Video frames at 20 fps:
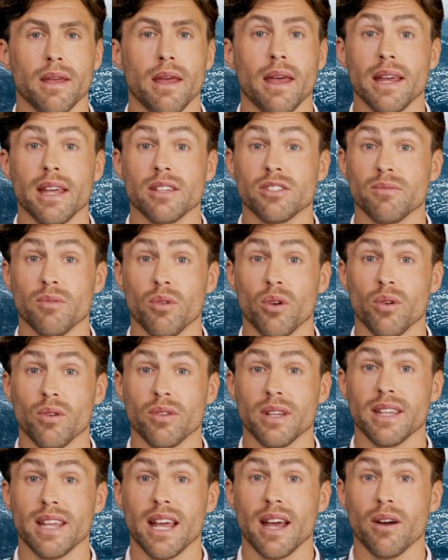Explore
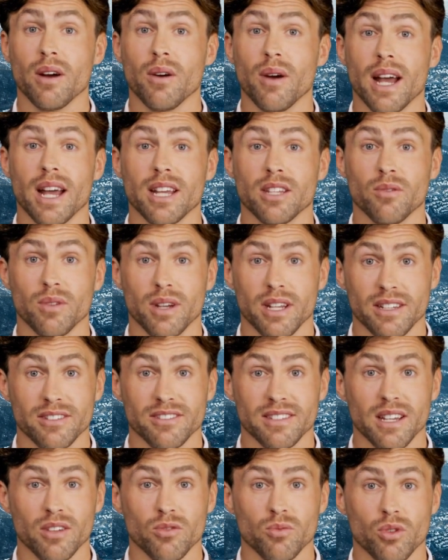the narrow
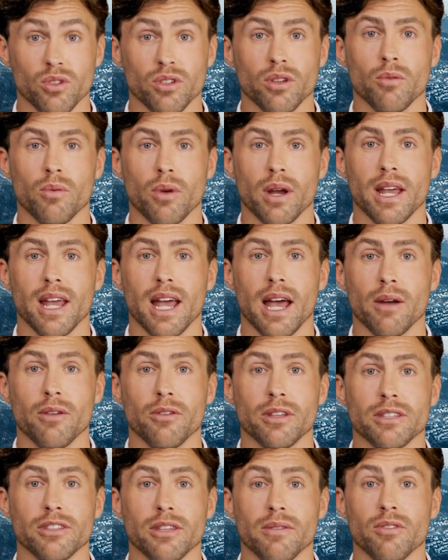alleyways and wooden
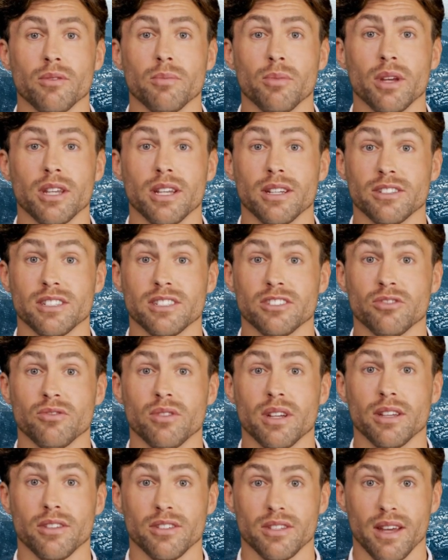warehouses of the Bergen
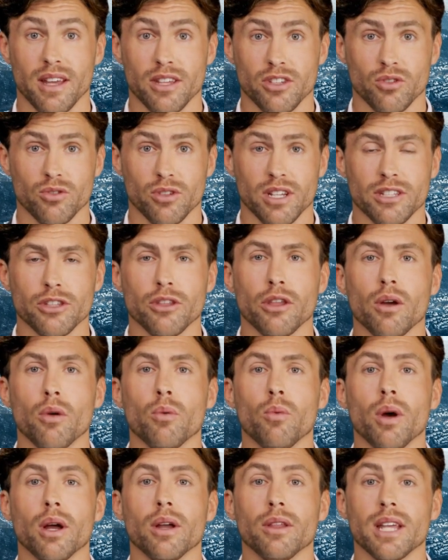district, a UNESCO
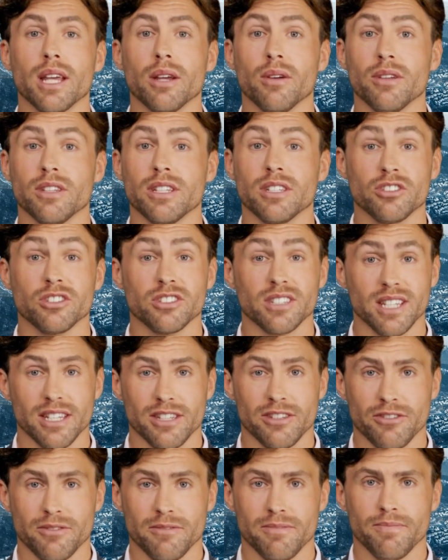World Heritage
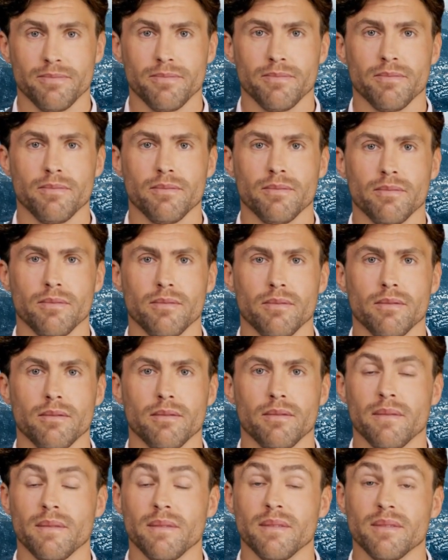Site.
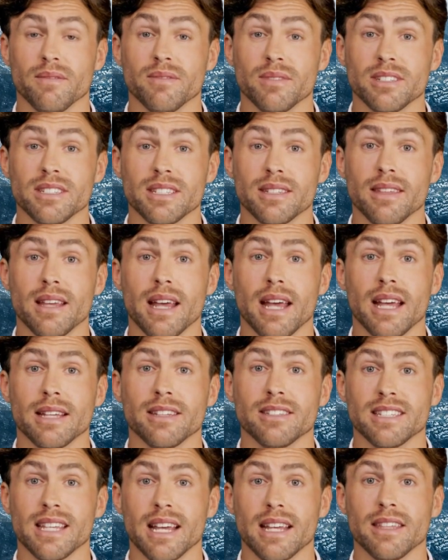Visit the
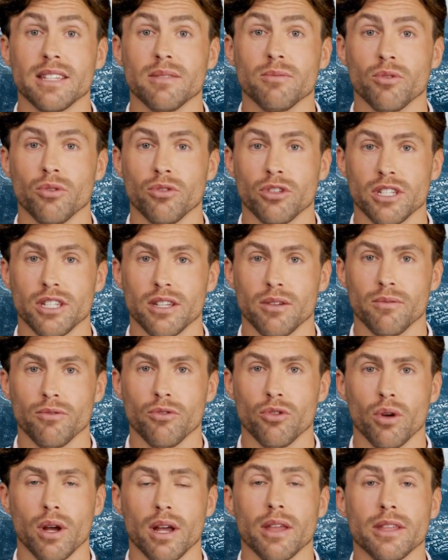Hanseatic Museum
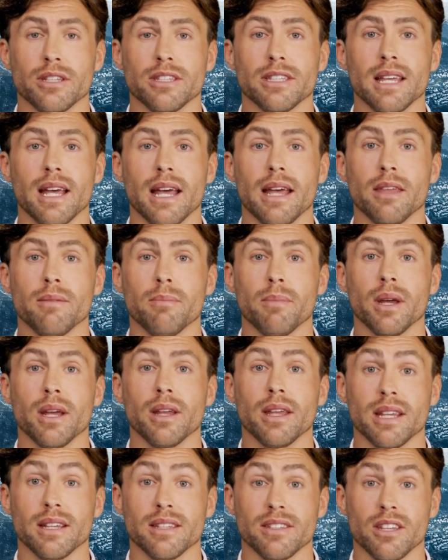to understand
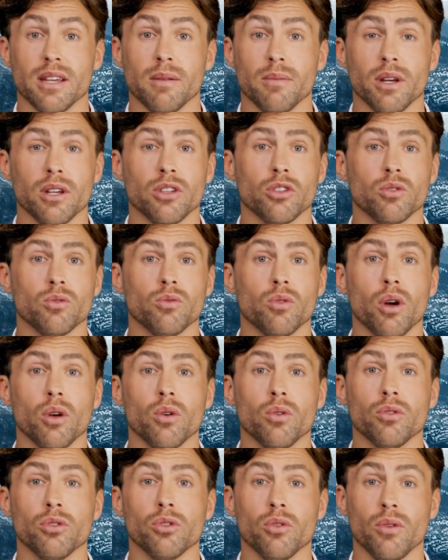Bergen's commercial
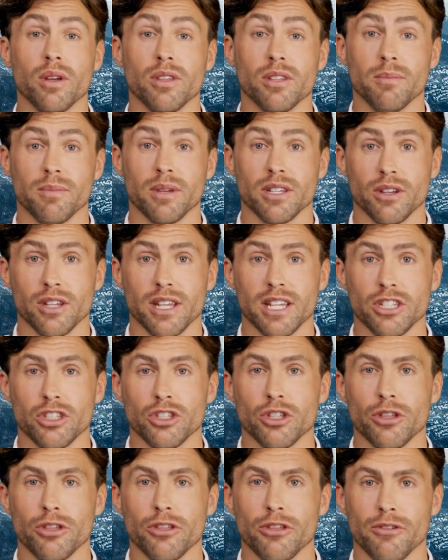role during the Middle
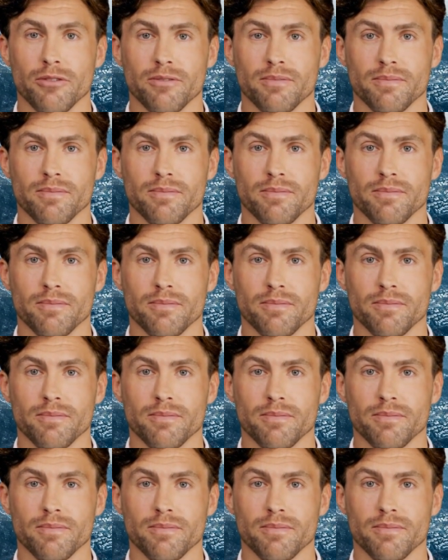Ages.